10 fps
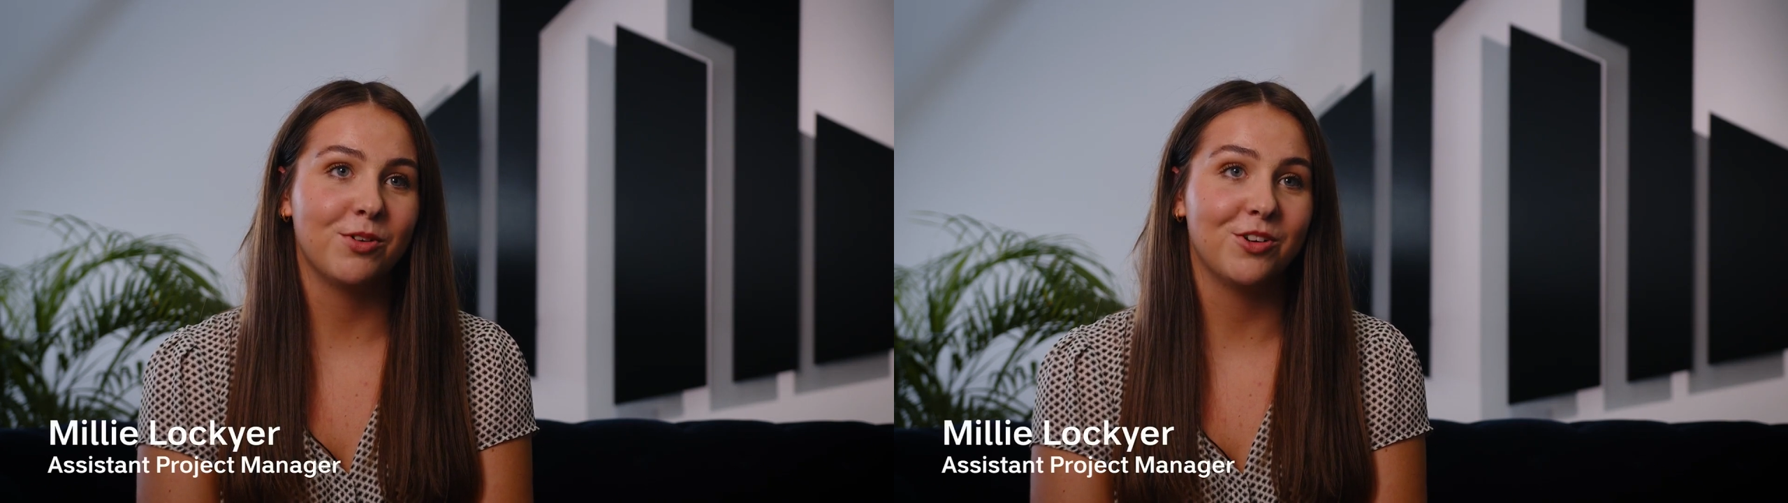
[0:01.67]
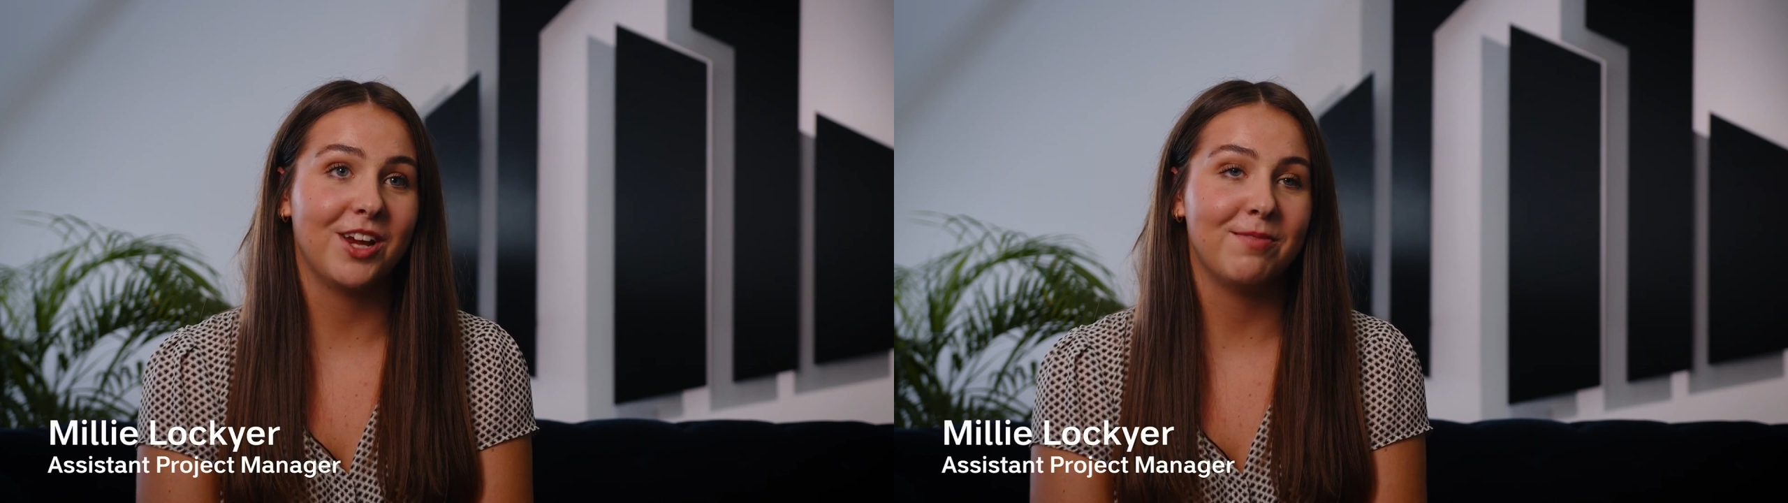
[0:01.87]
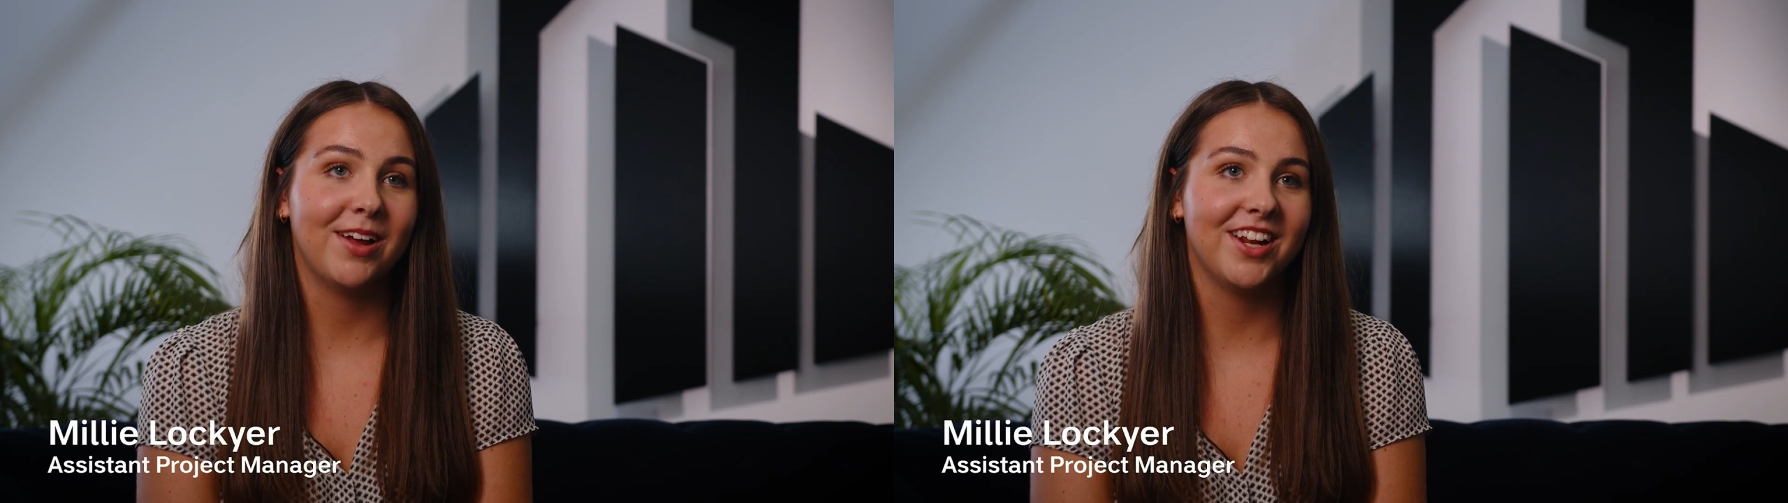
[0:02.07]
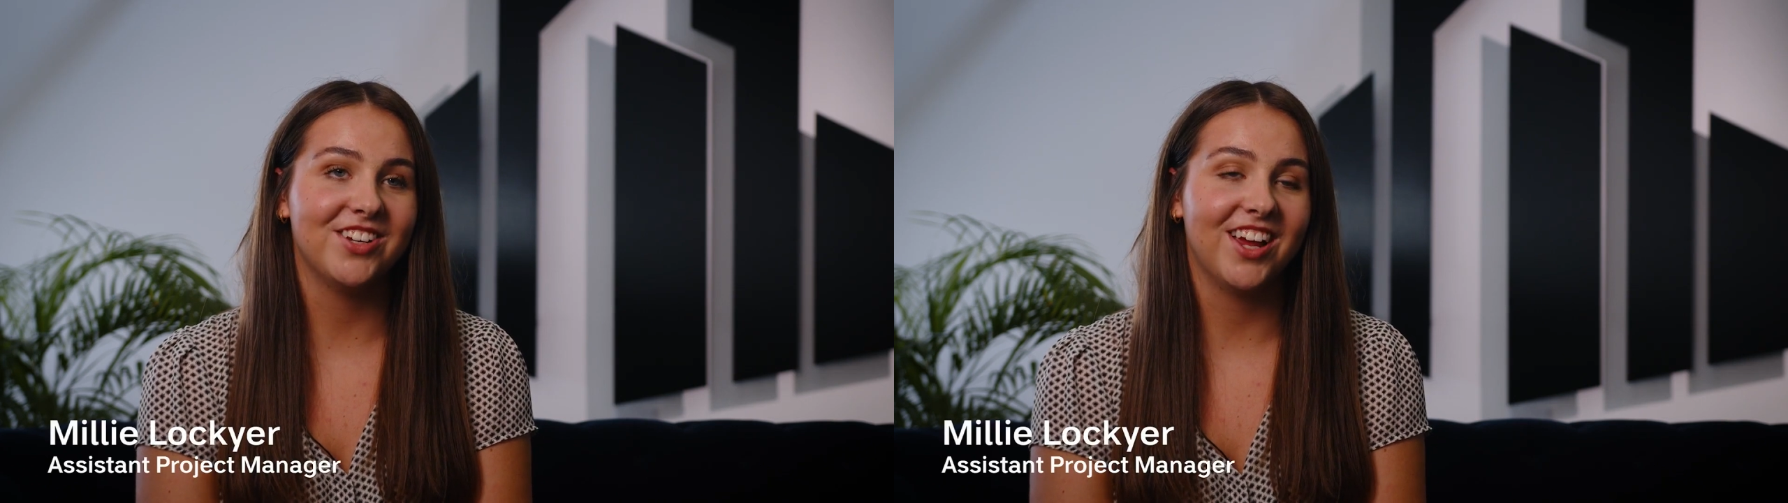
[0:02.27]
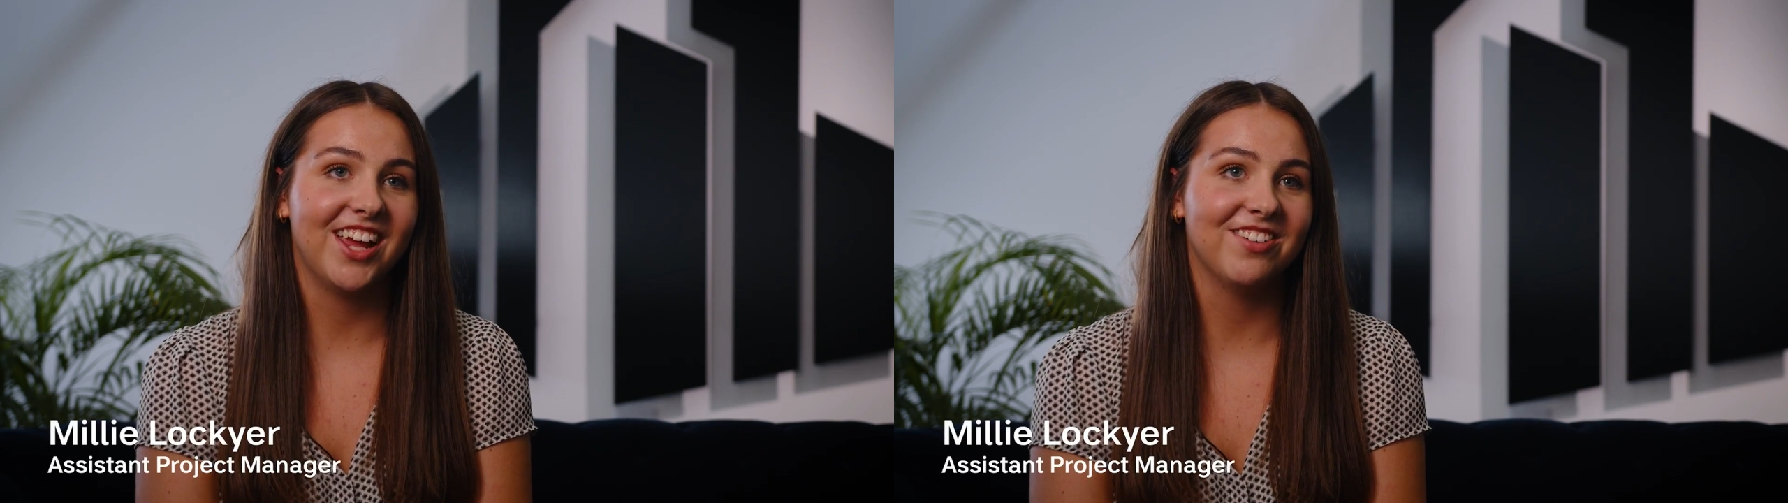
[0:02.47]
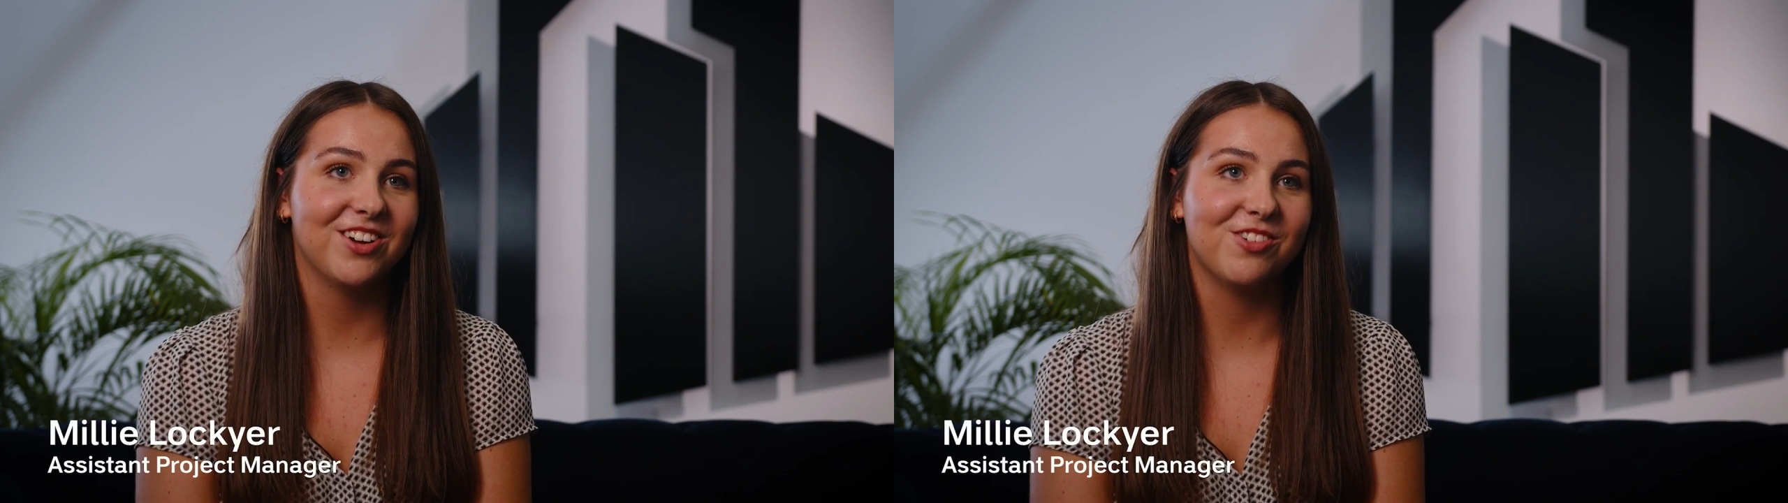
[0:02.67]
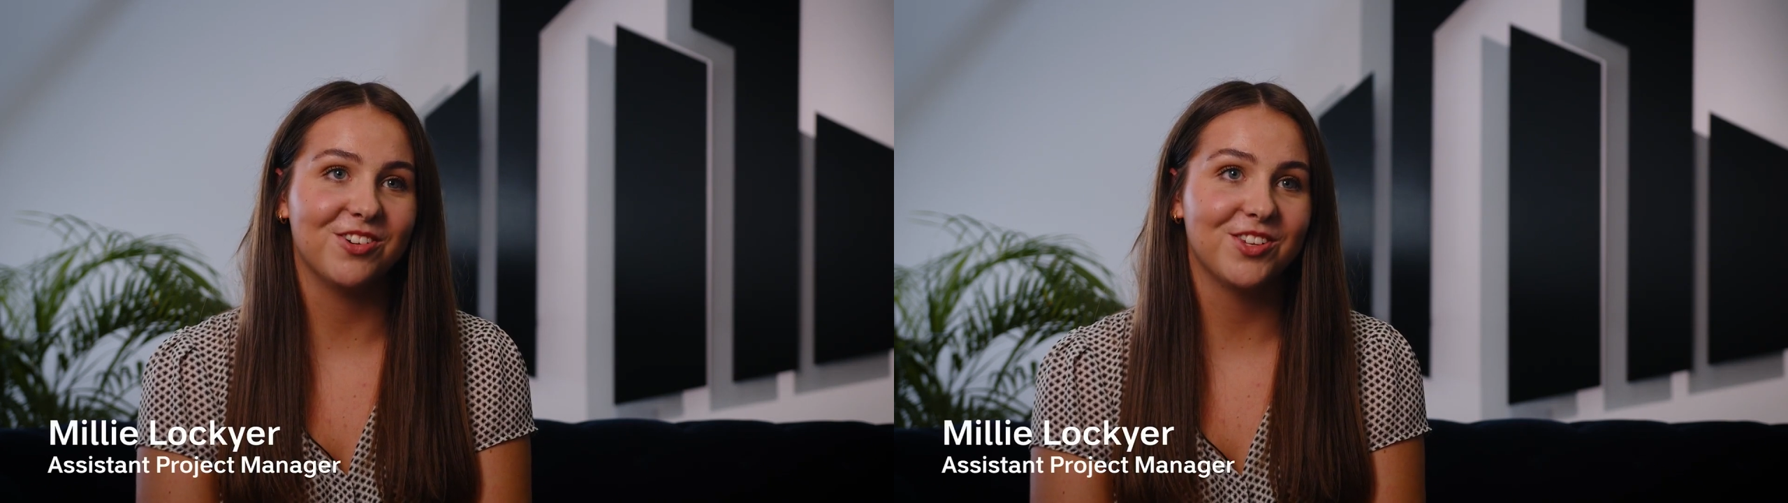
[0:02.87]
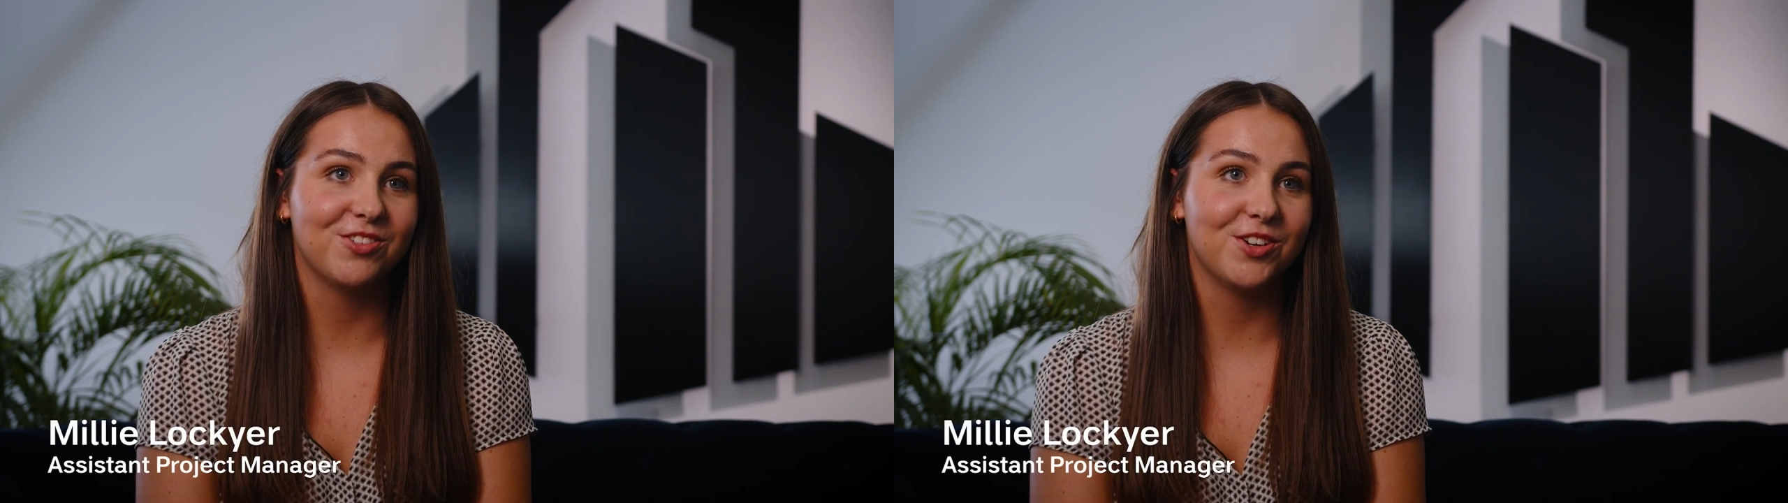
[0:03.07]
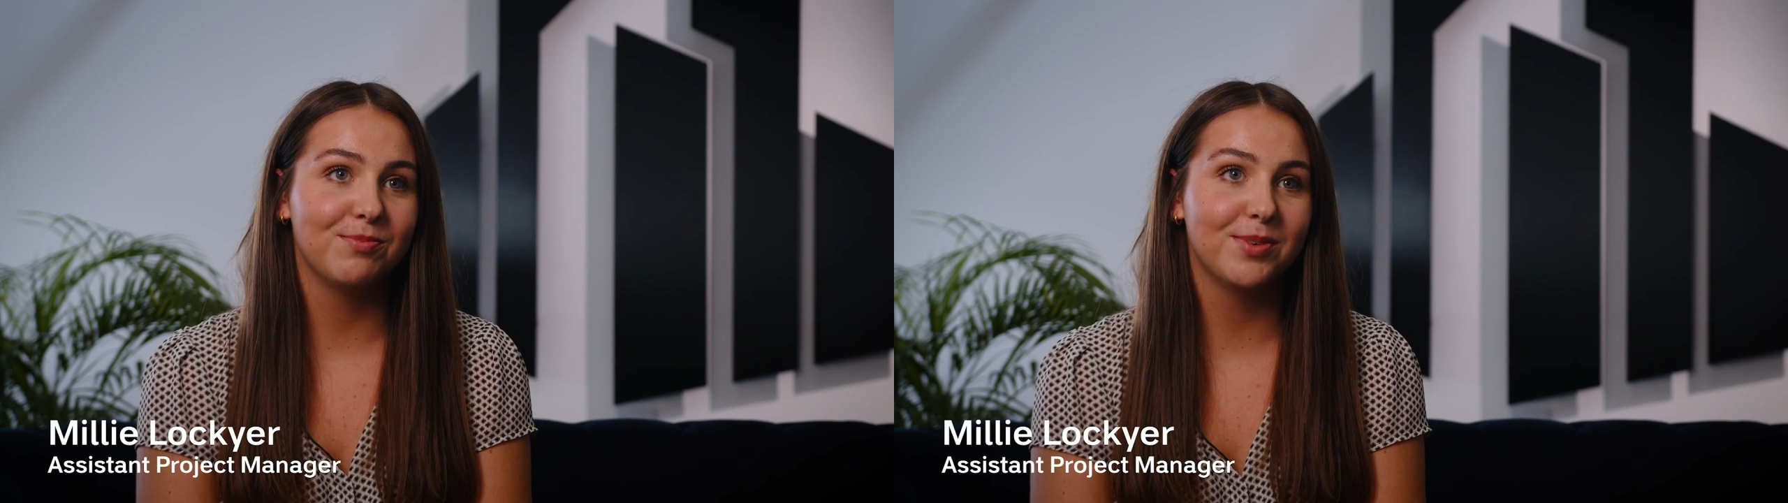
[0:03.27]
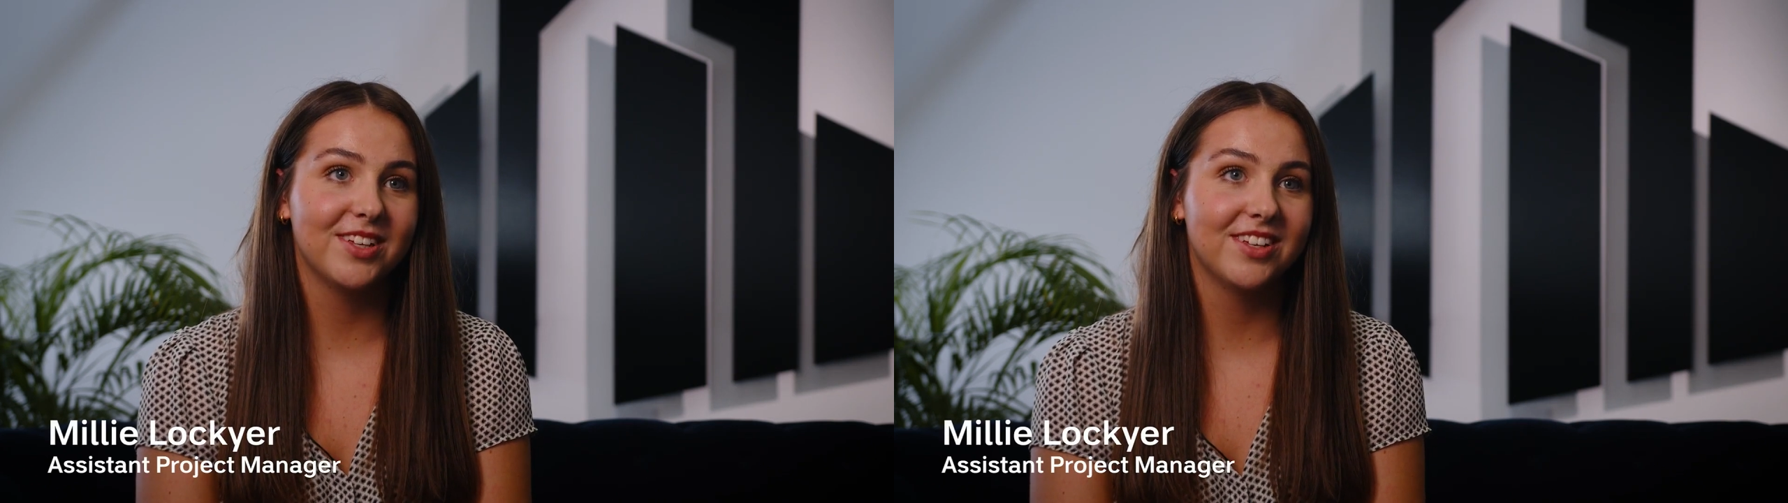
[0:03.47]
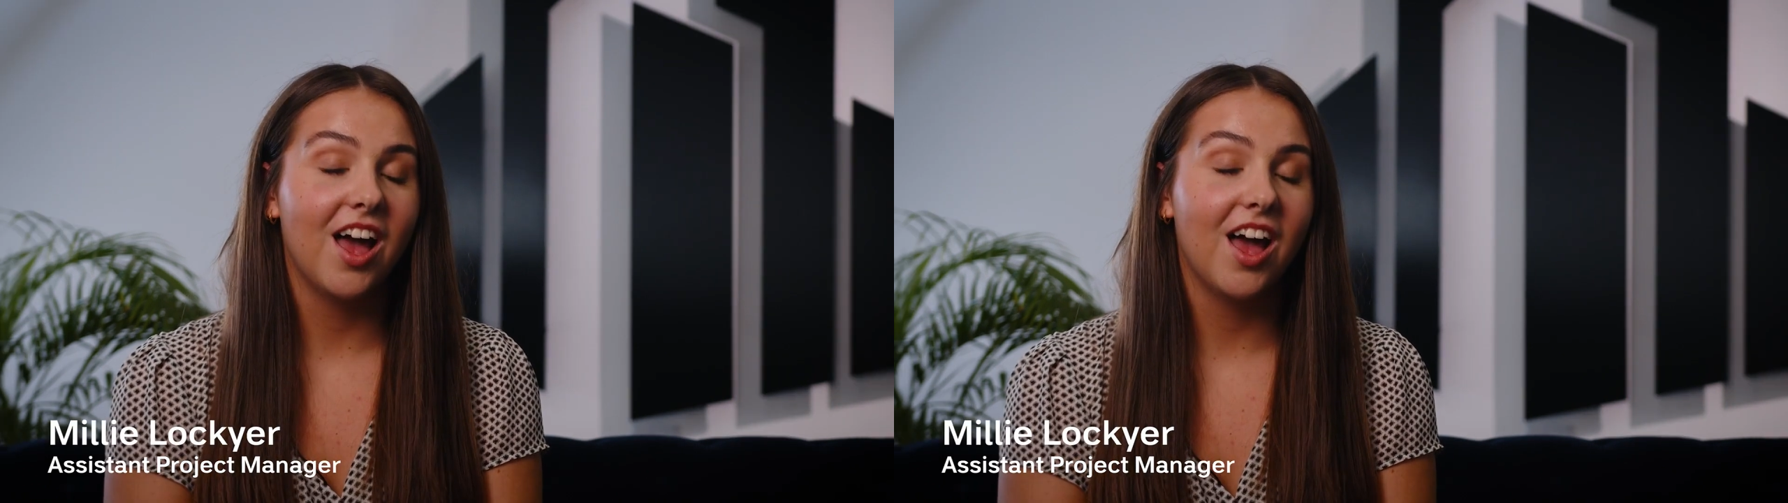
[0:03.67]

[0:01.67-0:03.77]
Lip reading: Project Manager here at Chorus Group.